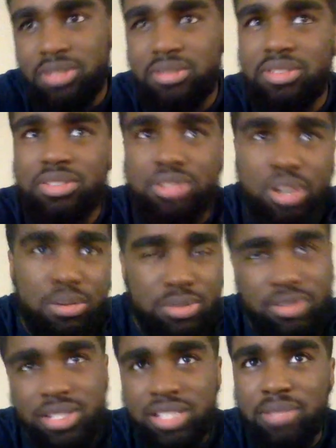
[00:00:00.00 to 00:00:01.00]
which was dope.
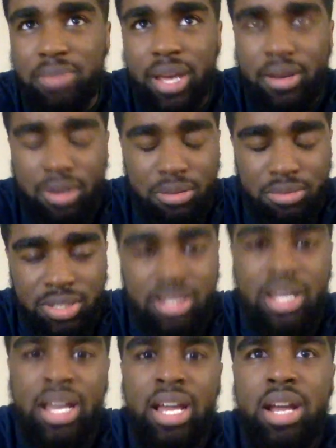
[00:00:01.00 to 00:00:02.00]
It was just a background beat.